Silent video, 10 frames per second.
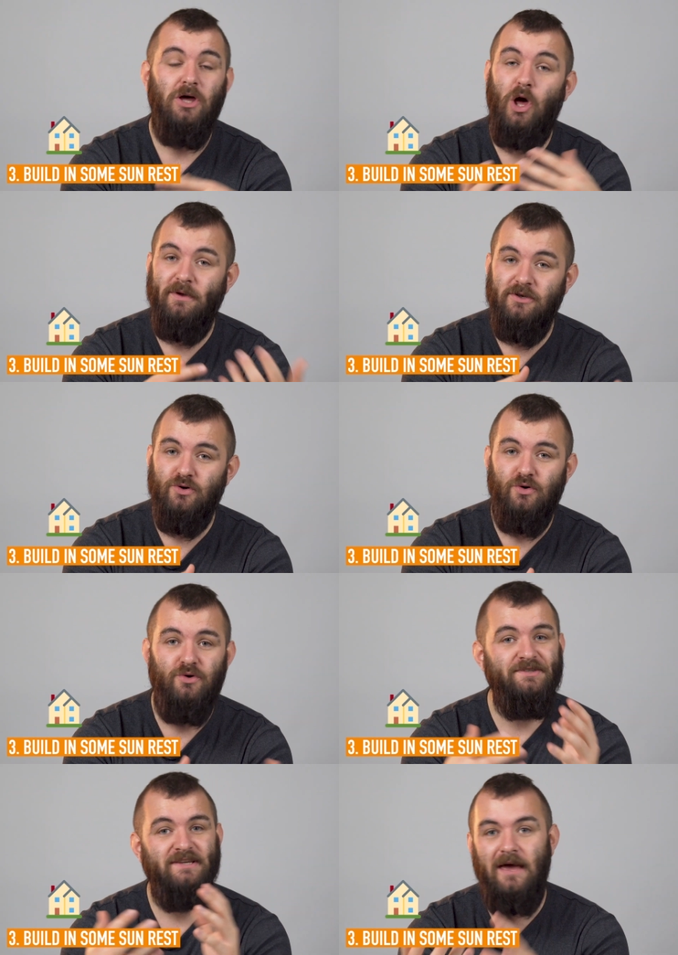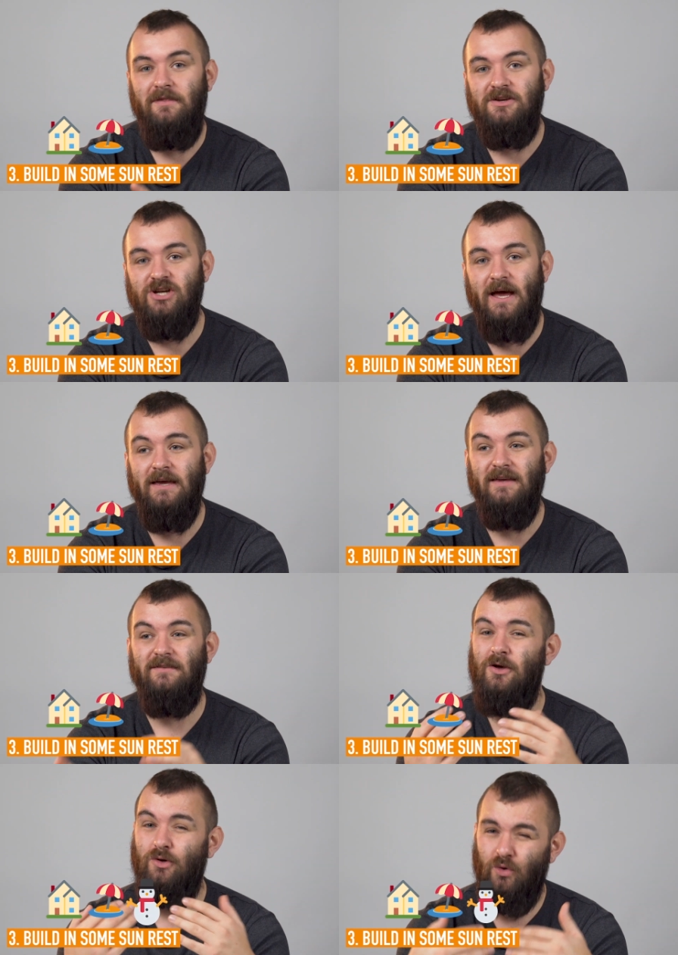Go indoors, get in the shade,
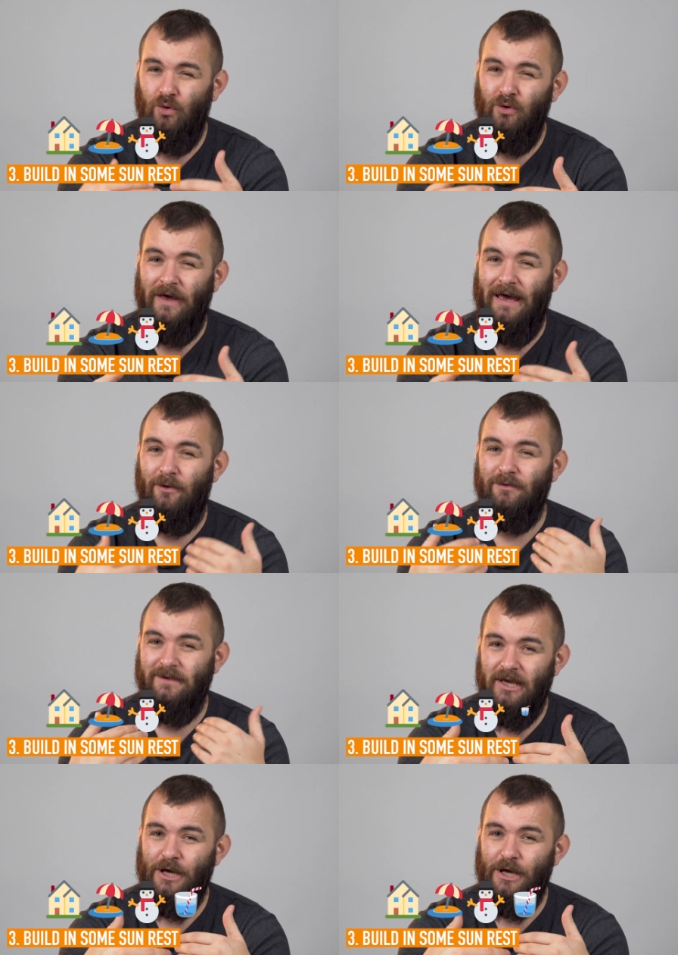cool down, get